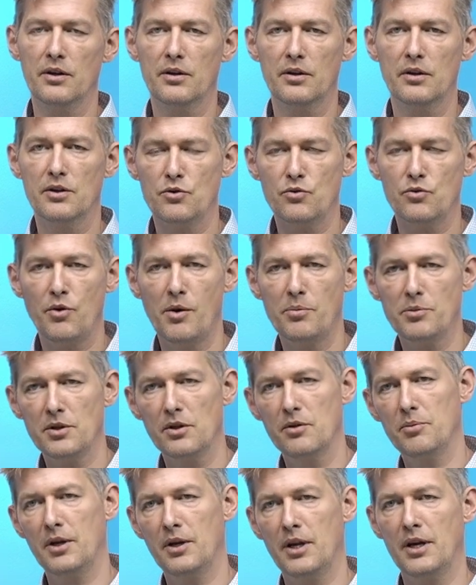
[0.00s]

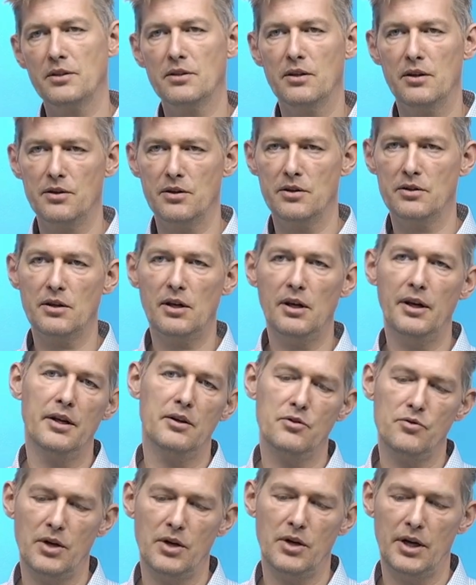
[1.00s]
description, but actually just click
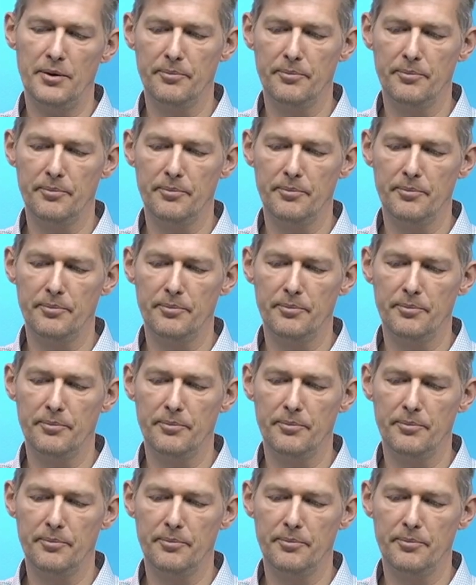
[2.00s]
and try.